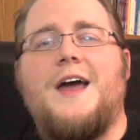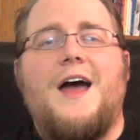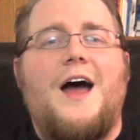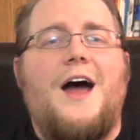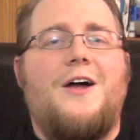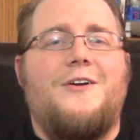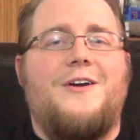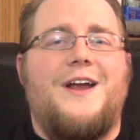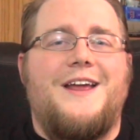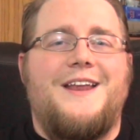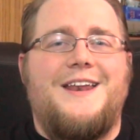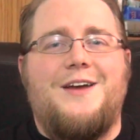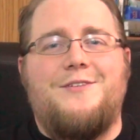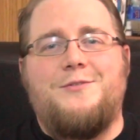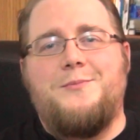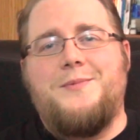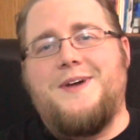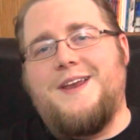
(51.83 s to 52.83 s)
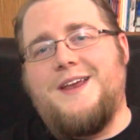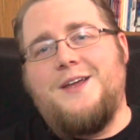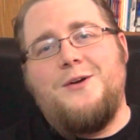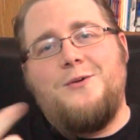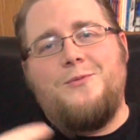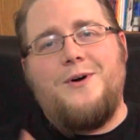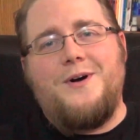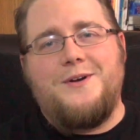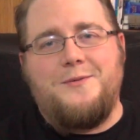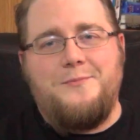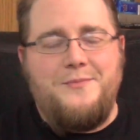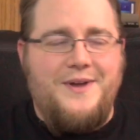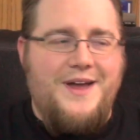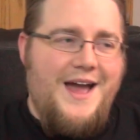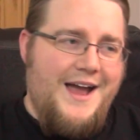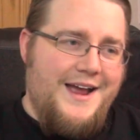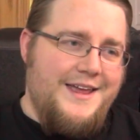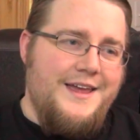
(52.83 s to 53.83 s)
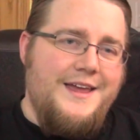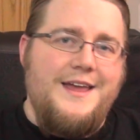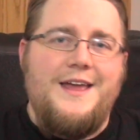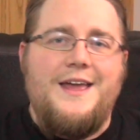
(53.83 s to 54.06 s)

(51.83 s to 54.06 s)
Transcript: Alright everybody, welcome back.